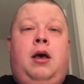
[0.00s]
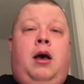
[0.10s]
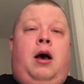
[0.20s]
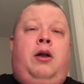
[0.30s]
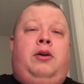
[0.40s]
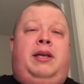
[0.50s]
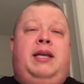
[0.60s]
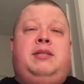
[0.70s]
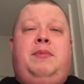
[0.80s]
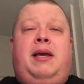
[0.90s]
Hunter
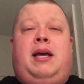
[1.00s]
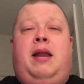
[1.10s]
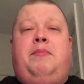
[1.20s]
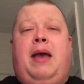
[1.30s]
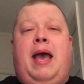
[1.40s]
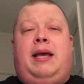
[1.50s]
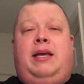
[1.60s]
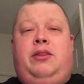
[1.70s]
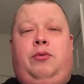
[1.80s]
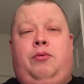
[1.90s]
gets Mankind back
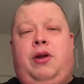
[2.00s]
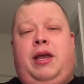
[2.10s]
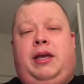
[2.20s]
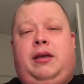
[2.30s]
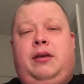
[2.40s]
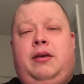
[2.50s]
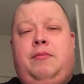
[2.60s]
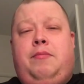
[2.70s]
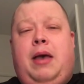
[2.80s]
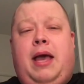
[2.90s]
in the ring.
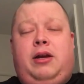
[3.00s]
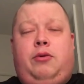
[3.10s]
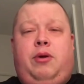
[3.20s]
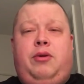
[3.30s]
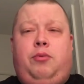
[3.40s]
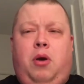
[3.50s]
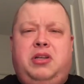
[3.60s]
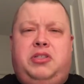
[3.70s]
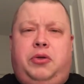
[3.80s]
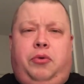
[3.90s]
Pedigree 1,
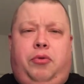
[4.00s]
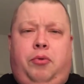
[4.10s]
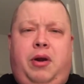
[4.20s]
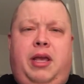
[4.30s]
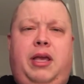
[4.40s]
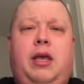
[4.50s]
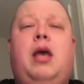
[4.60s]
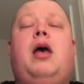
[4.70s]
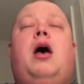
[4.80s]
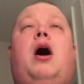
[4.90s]
2, 3.
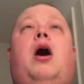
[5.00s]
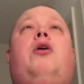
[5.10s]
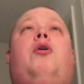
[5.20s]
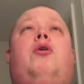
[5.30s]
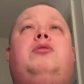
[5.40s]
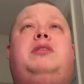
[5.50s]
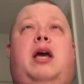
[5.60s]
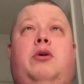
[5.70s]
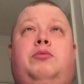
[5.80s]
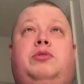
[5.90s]
Hunter Hearst
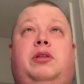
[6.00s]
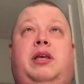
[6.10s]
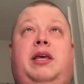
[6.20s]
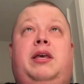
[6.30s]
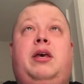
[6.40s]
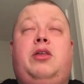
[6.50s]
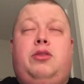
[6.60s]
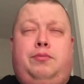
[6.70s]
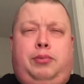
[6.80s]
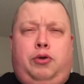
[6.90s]
Helmsley, the
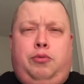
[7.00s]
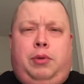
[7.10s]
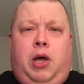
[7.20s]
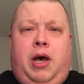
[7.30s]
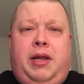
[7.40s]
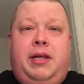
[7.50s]
Blue Blood,